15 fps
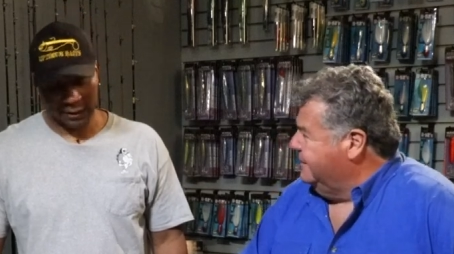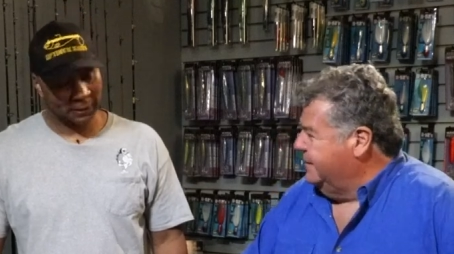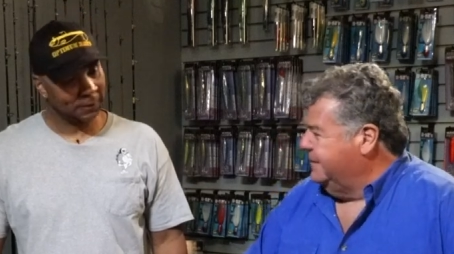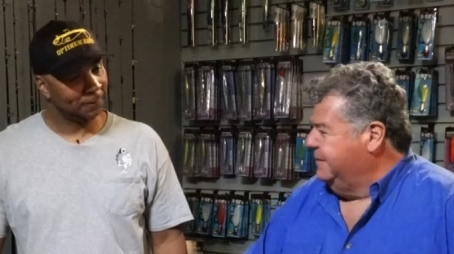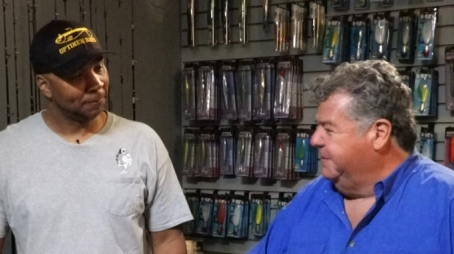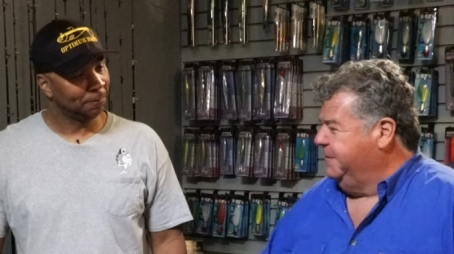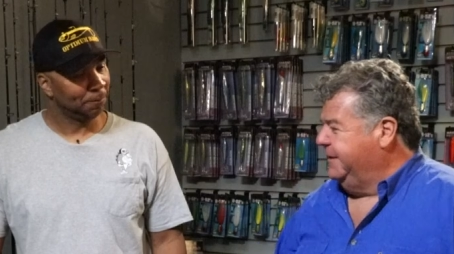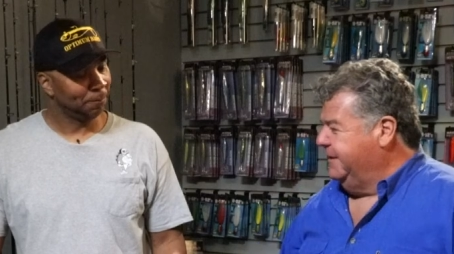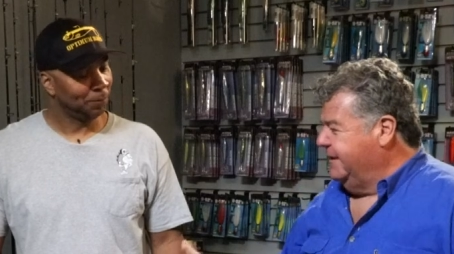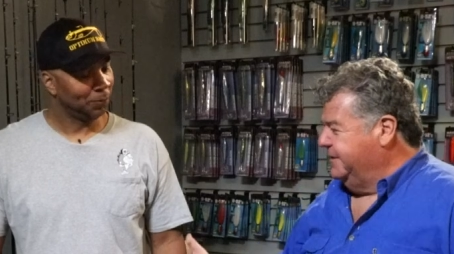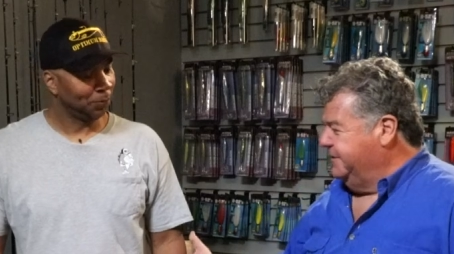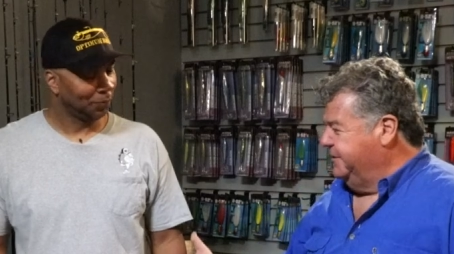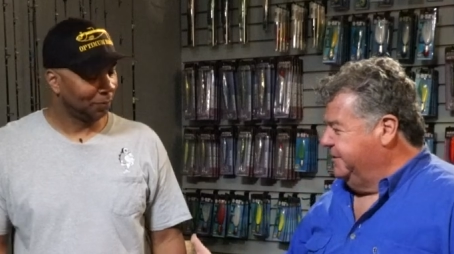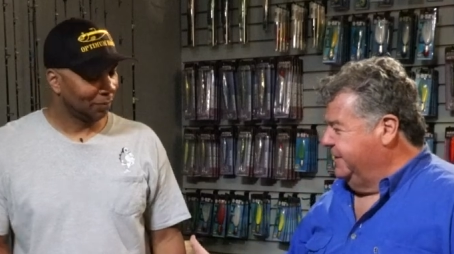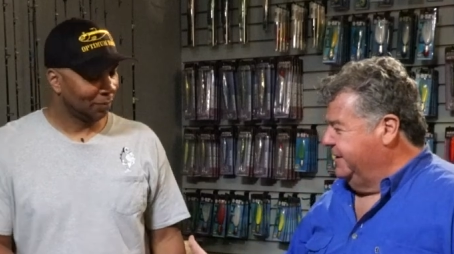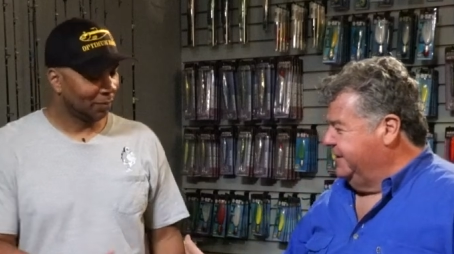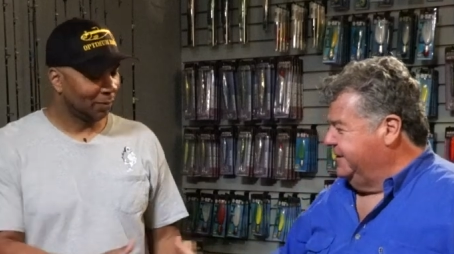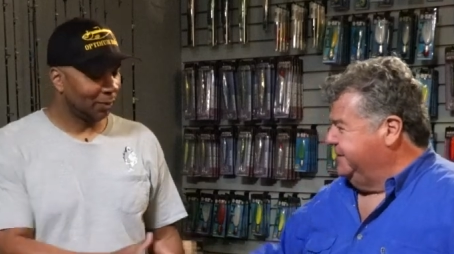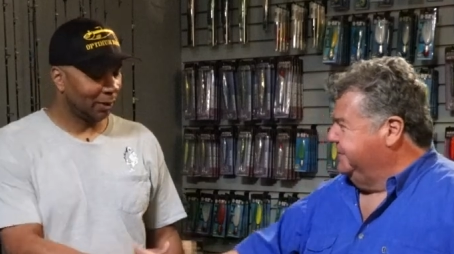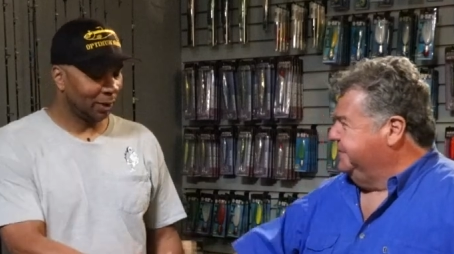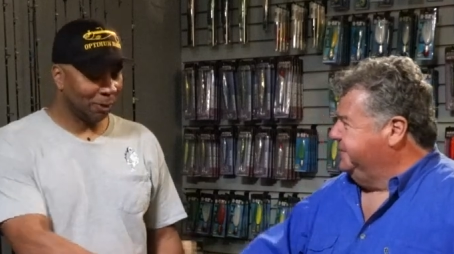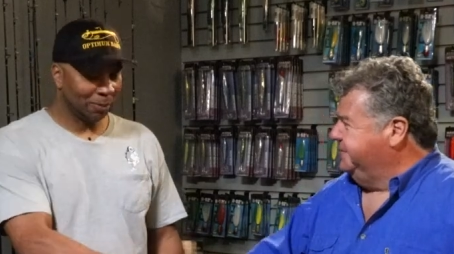Speaker 1: All right, man. Thanks for joining
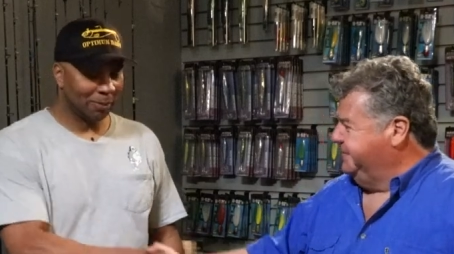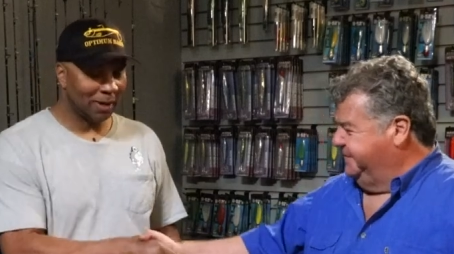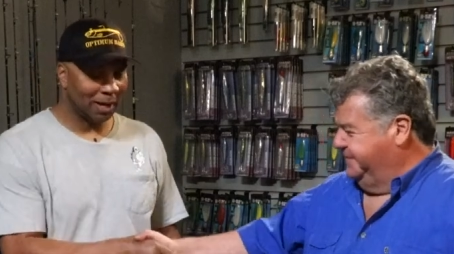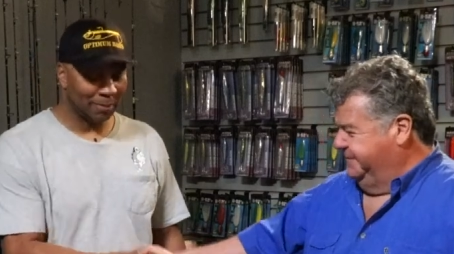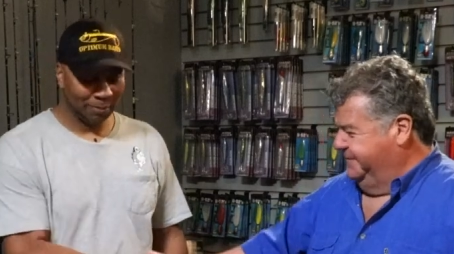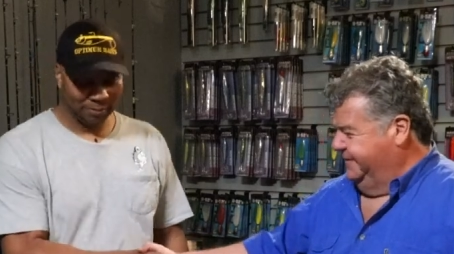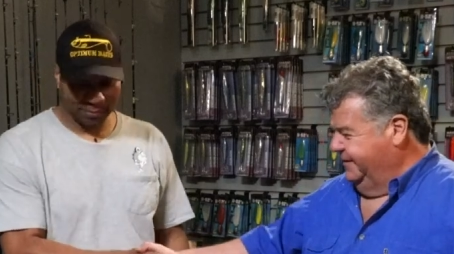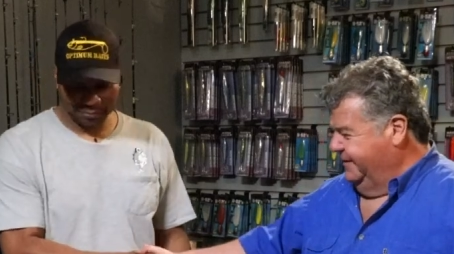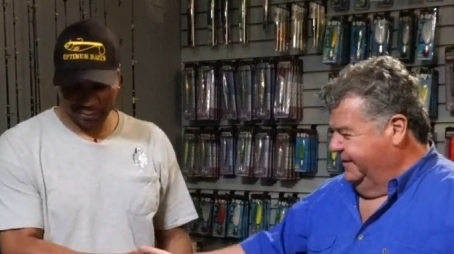us. No problem.